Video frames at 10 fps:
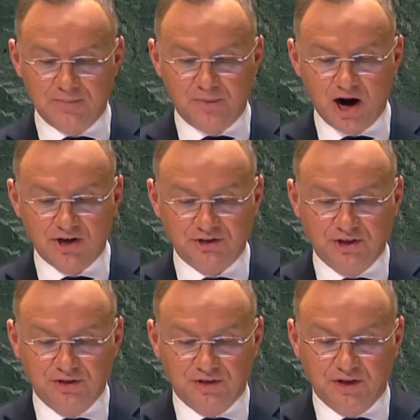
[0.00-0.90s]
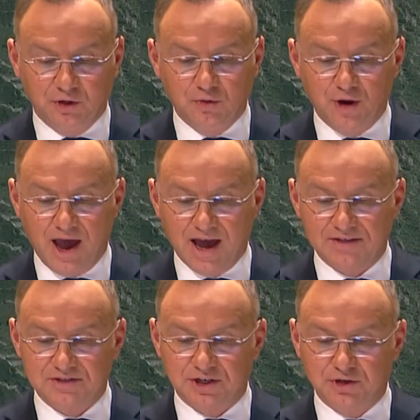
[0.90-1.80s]
part in the UN
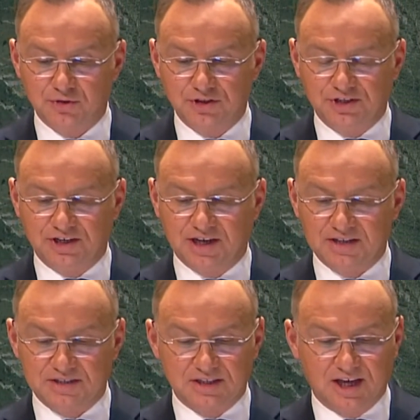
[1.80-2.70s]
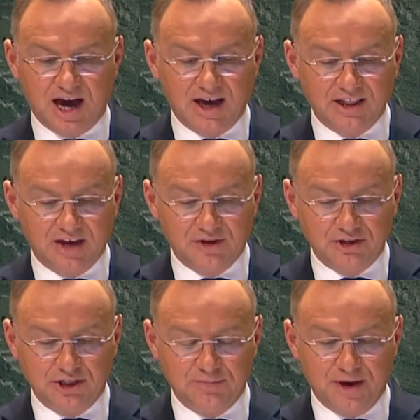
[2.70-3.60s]
Security Council high-level
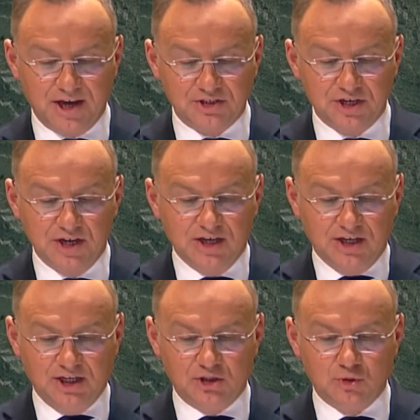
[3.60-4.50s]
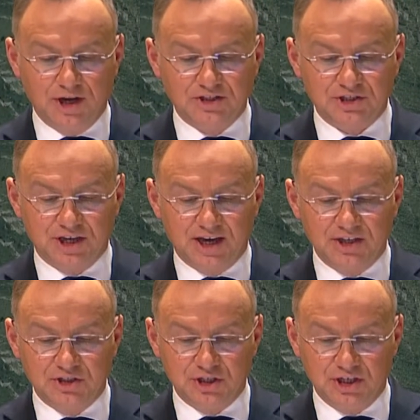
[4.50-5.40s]
debate in
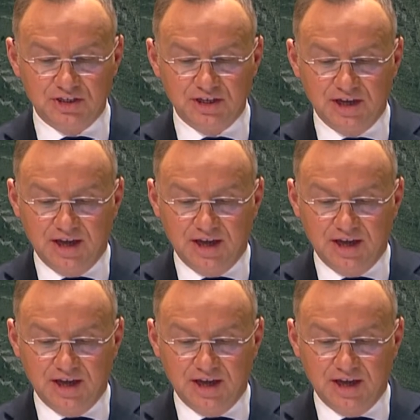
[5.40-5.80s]
2018